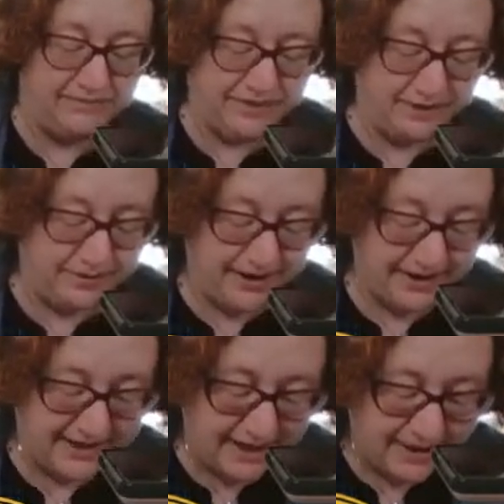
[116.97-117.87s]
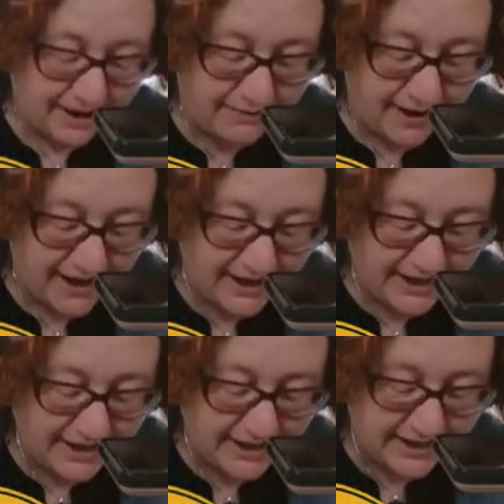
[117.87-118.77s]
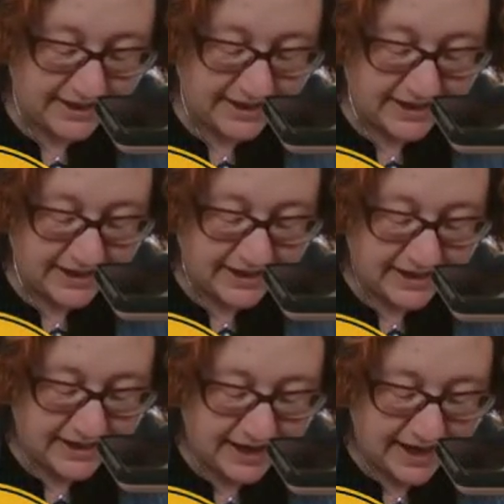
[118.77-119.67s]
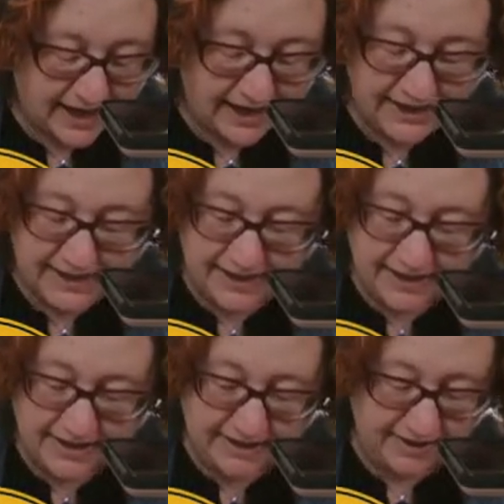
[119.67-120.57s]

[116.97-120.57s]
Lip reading: So we're going to stamp that right on here.